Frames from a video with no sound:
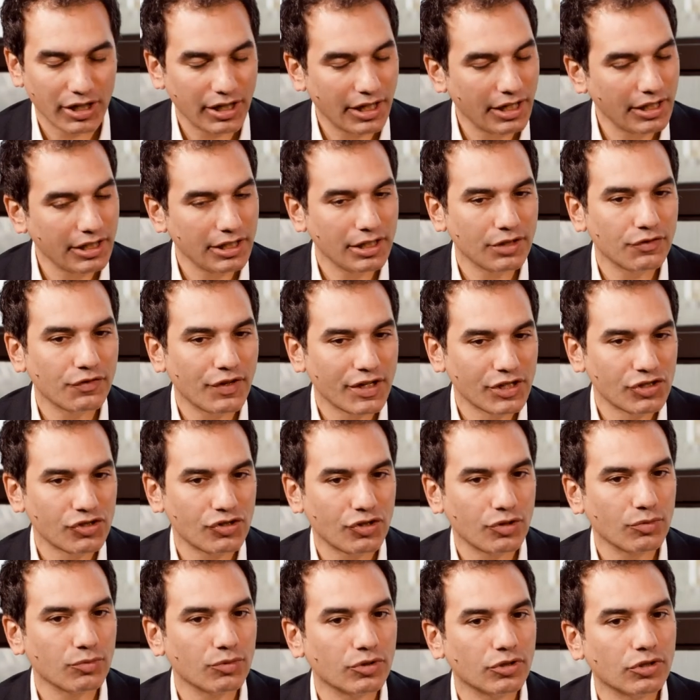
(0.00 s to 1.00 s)
and any
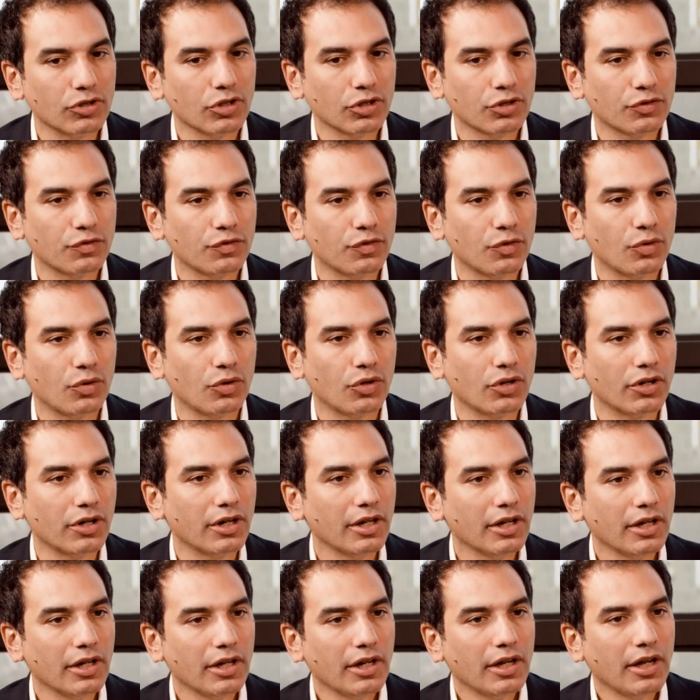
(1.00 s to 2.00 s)
investor would look for
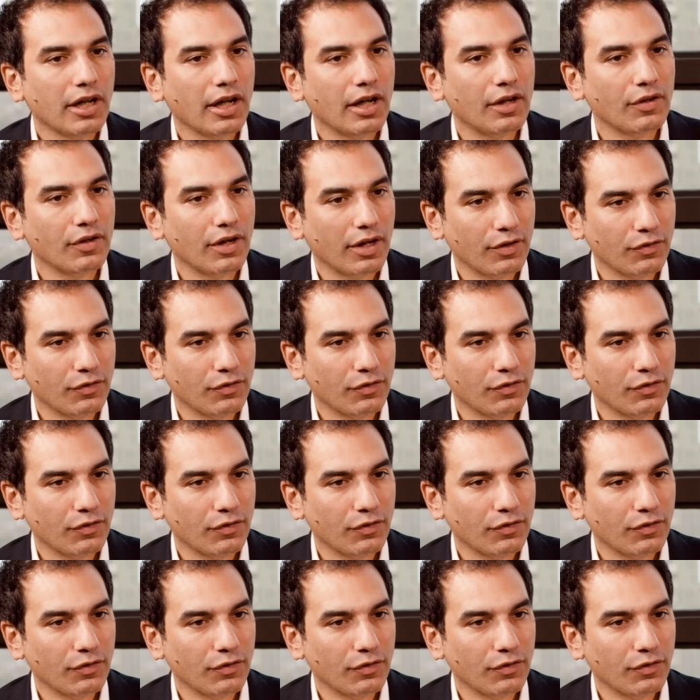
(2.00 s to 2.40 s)
a,